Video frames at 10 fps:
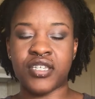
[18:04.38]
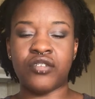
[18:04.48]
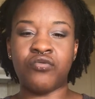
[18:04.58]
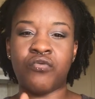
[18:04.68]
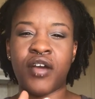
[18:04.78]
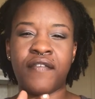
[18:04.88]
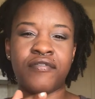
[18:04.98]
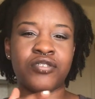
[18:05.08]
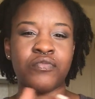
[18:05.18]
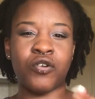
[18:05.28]
and
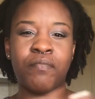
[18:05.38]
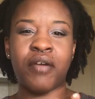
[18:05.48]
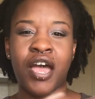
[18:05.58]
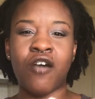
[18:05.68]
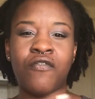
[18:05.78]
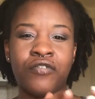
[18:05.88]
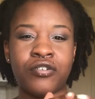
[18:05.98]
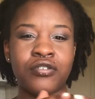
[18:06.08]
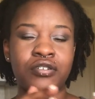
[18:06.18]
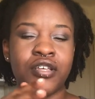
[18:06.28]
whoever's more
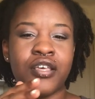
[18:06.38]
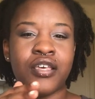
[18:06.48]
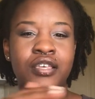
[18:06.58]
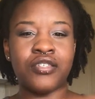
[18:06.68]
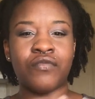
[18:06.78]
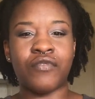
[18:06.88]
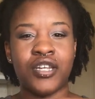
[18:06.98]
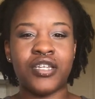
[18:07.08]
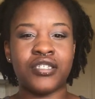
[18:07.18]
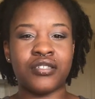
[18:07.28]
powerful is the
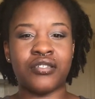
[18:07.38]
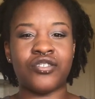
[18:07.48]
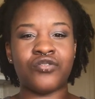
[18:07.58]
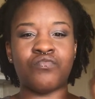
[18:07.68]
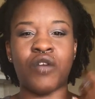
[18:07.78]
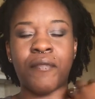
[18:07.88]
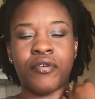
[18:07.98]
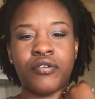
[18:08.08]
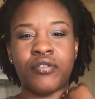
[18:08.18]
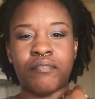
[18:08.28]
one that's just rubbing
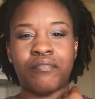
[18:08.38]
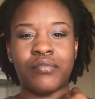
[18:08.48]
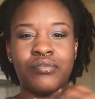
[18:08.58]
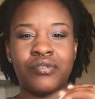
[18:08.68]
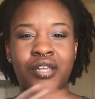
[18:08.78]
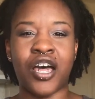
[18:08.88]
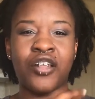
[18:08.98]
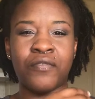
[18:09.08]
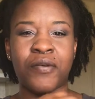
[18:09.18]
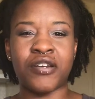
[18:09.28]
on the
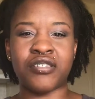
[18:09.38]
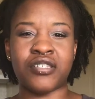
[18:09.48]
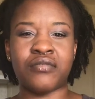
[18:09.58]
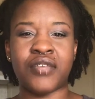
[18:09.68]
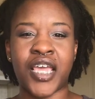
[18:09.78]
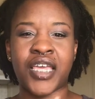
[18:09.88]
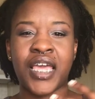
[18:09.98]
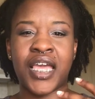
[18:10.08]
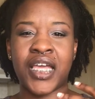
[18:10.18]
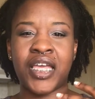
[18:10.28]
other person.
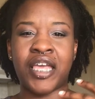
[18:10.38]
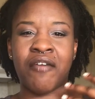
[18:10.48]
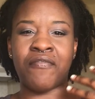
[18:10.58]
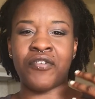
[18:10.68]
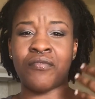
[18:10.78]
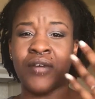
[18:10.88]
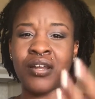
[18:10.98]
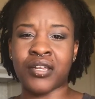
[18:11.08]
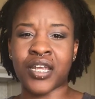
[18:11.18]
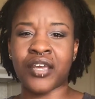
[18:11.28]
AKA, if you're
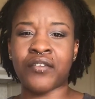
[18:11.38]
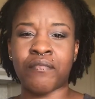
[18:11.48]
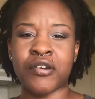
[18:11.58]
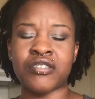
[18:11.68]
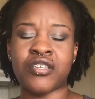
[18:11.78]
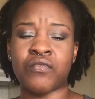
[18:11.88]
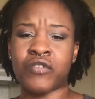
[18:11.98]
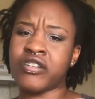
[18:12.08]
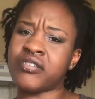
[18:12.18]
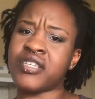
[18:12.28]
around a negative person,
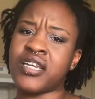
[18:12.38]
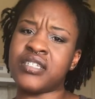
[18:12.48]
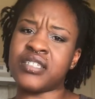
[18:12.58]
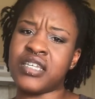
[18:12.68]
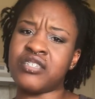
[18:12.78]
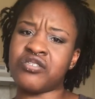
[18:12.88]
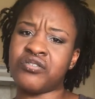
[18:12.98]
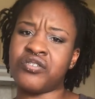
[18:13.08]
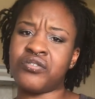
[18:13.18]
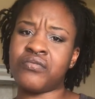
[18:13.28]
what they're saying is getting to
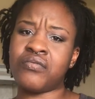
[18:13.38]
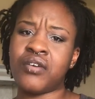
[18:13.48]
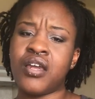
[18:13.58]
you.